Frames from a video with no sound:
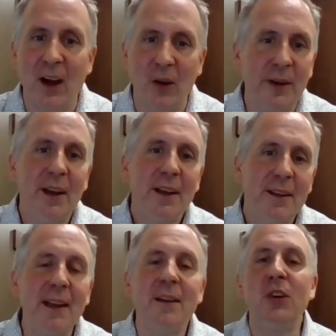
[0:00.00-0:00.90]
down,
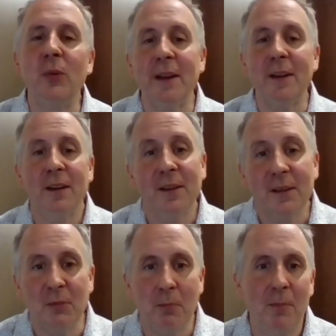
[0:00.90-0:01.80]
then doing
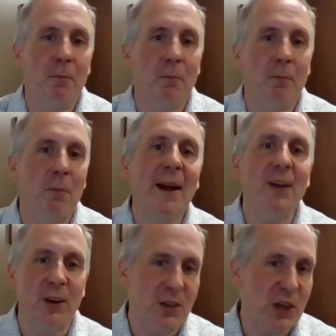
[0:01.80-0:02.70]

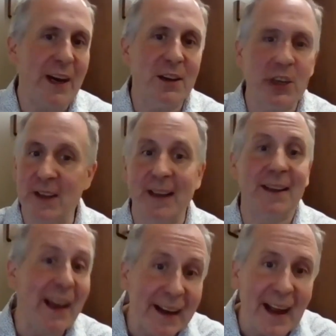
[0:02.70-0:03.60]
minor changes
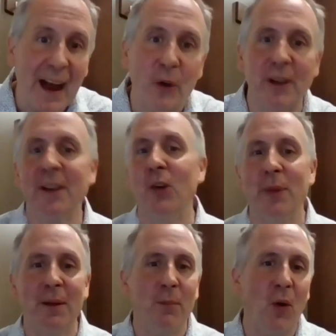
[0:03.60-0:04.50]
like getting out a little
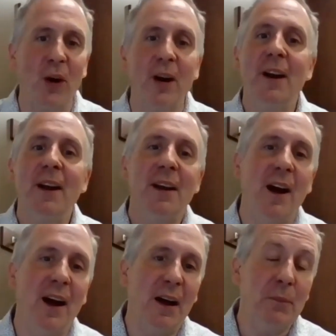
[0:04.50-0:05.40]
bit more.
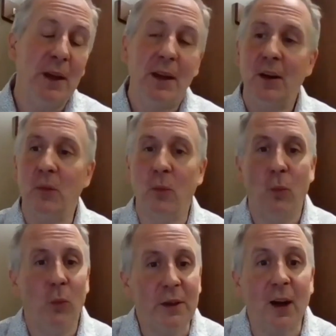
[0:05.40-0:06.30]
Um,
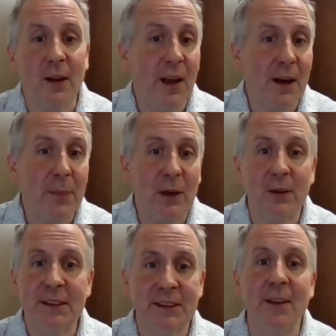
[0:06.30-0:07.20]
we talk a lot
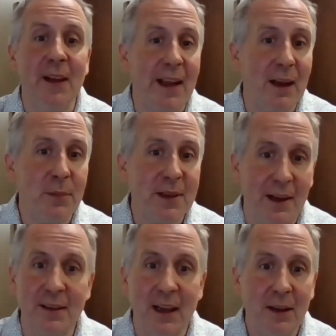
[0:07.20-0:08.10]
about sun lamps
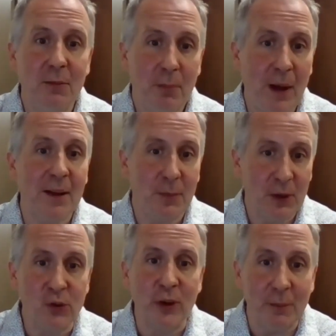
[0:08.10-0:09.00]
as a
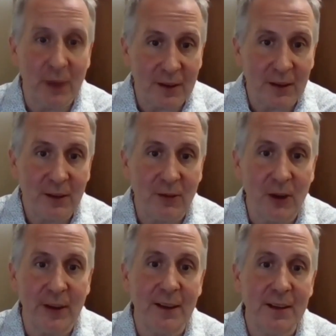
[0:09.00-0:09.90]
possible treatment
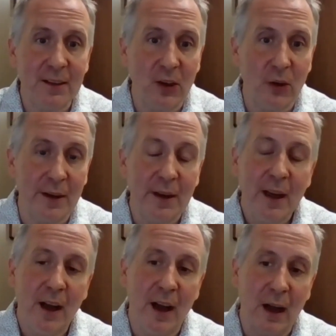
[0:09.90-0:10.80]
for this too. And
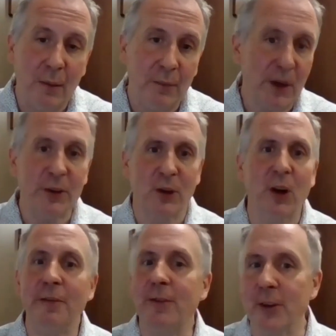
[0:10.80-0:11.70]
um, they're also
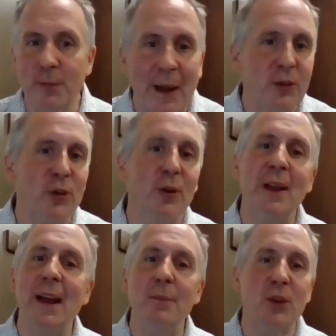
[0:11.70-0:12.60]
called full spectrum
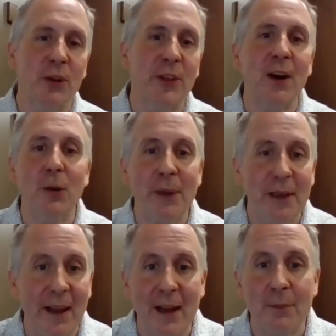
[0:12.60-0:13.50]
lamps or therapy
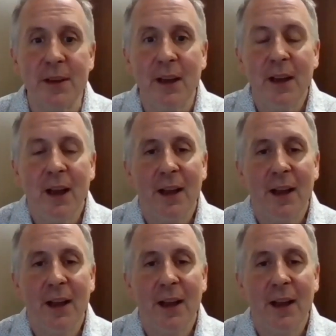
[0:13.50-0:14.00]
lamps.